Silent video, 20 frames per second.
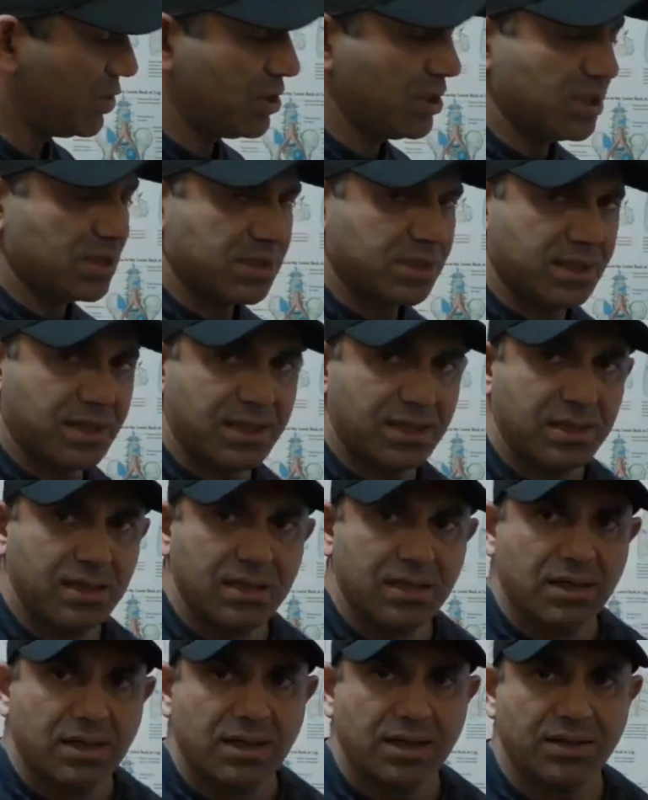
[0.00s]
which is the
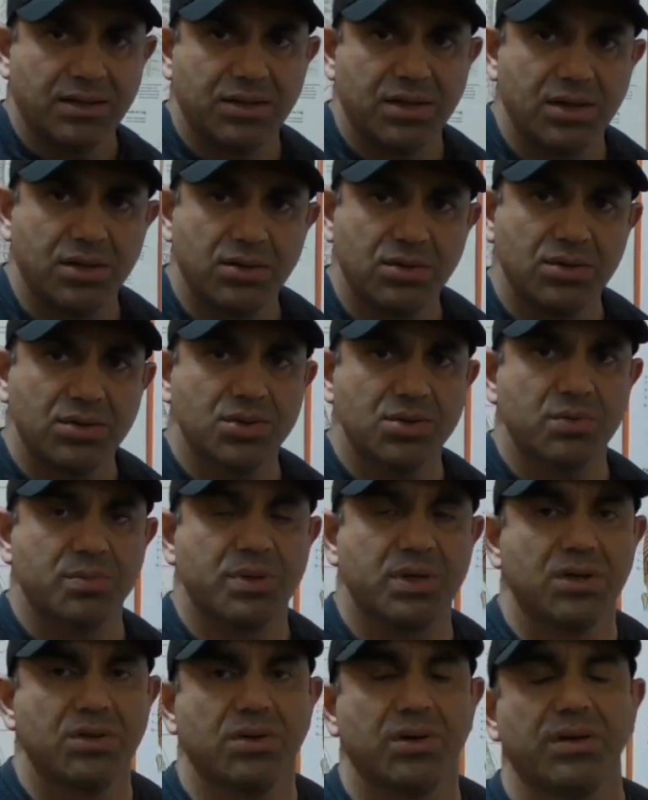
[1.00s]
anterior
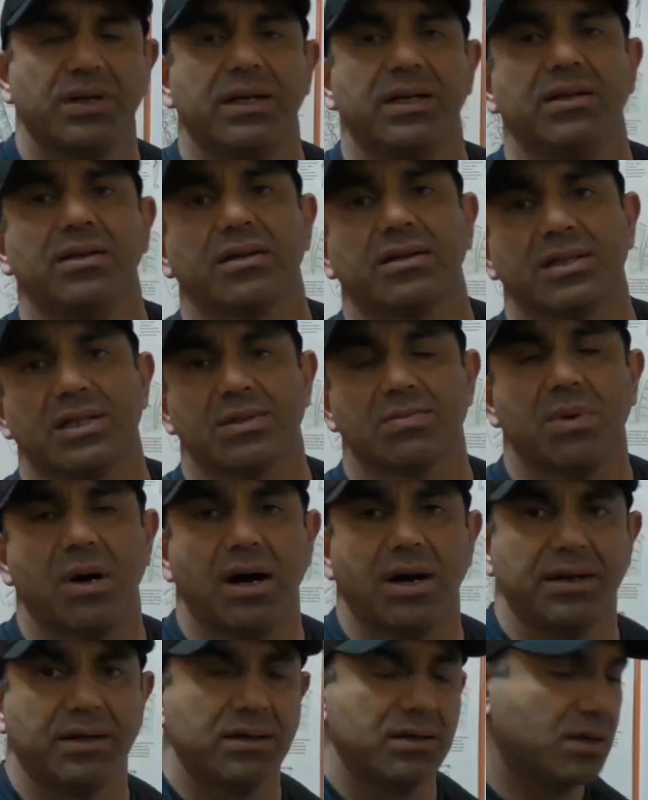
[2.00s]
superior iliac
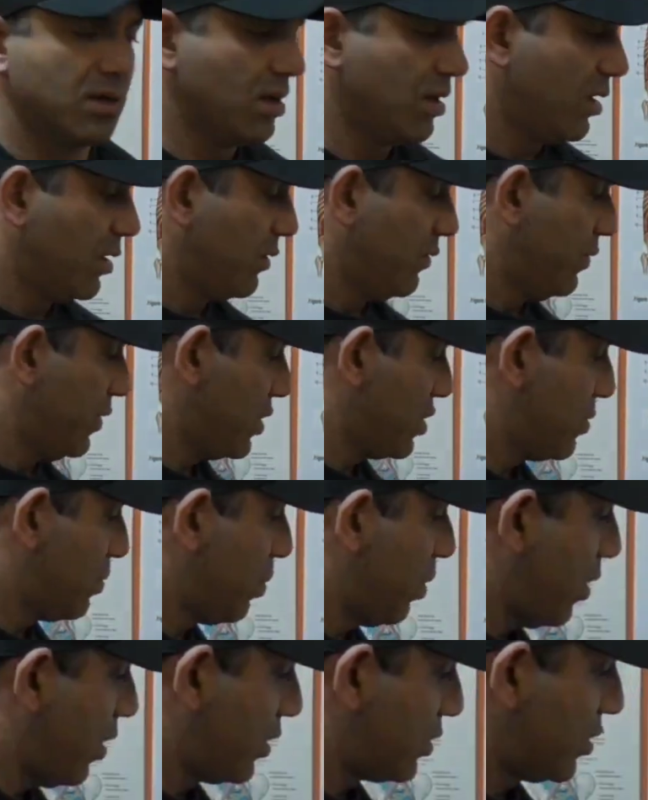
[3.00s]
spine,
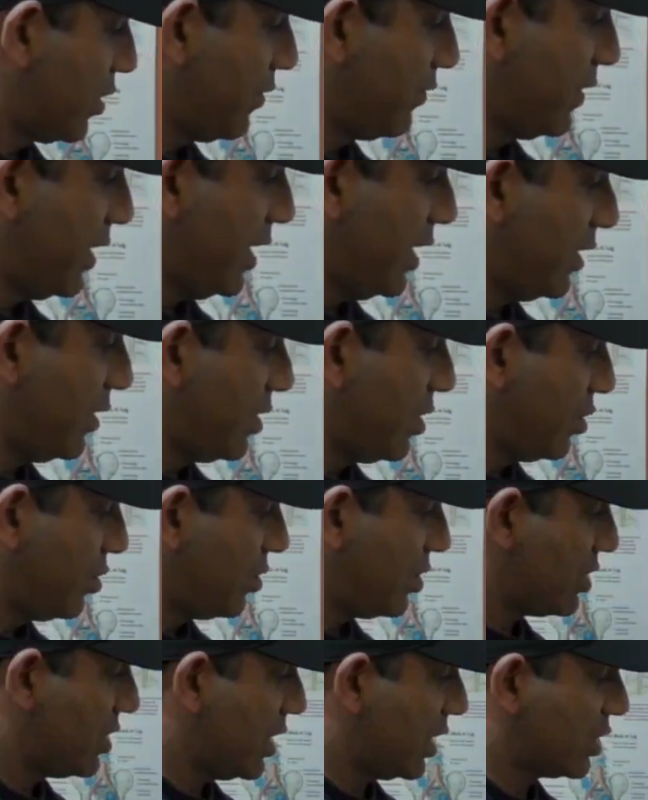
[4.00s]
which part of the
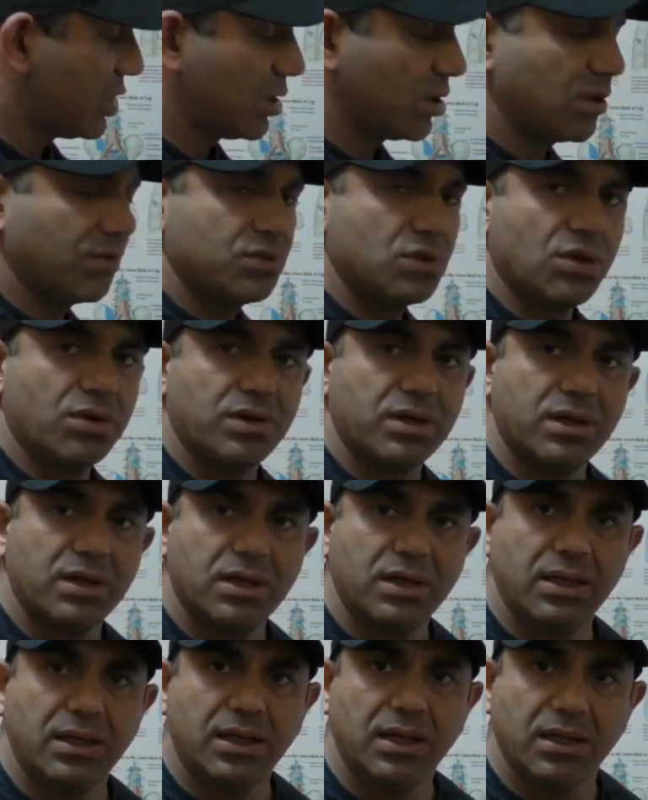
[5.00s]
anterior section of your
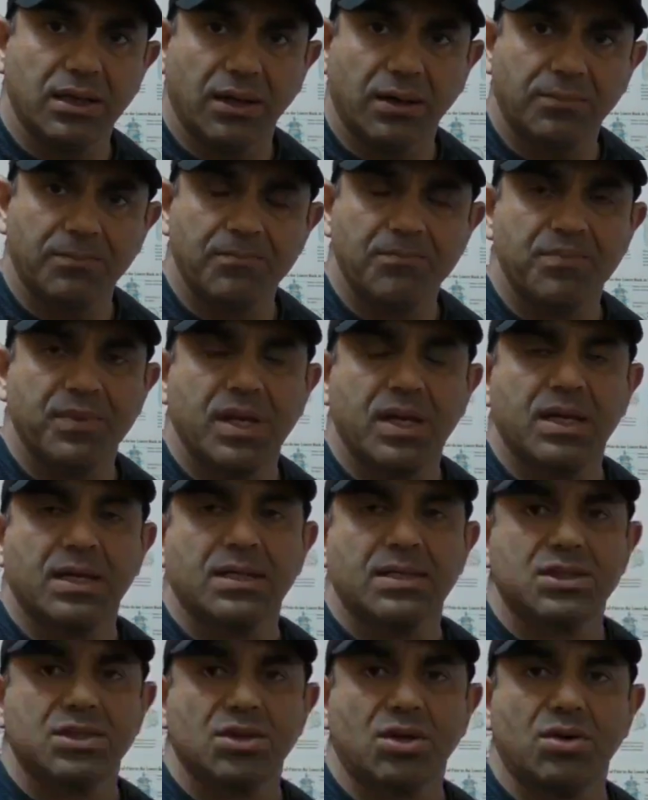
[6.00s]
iliac.
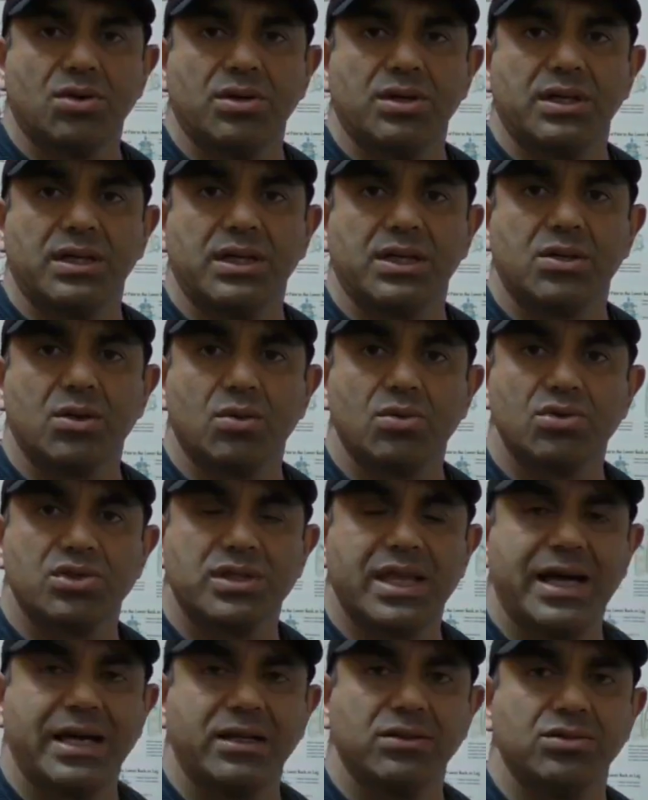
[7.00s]
So it goes
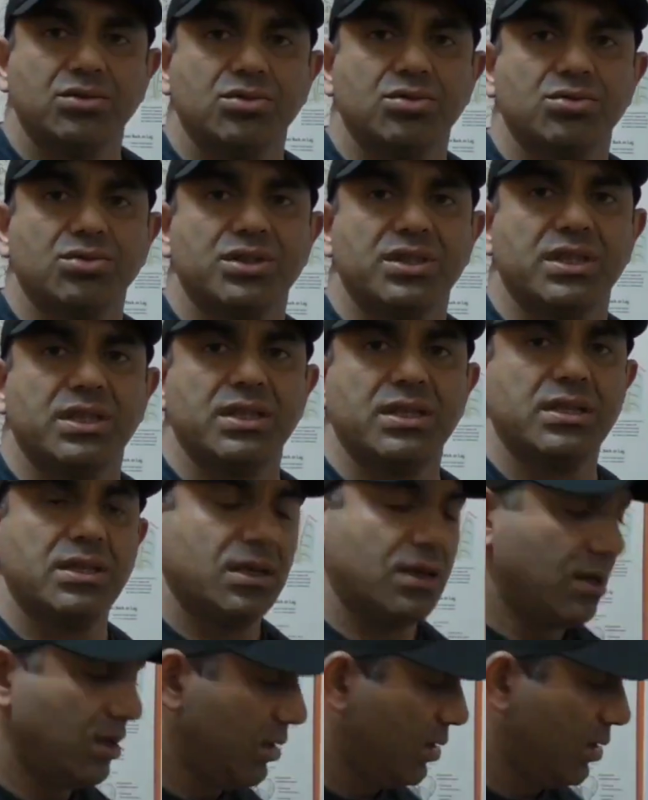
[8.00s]
down to the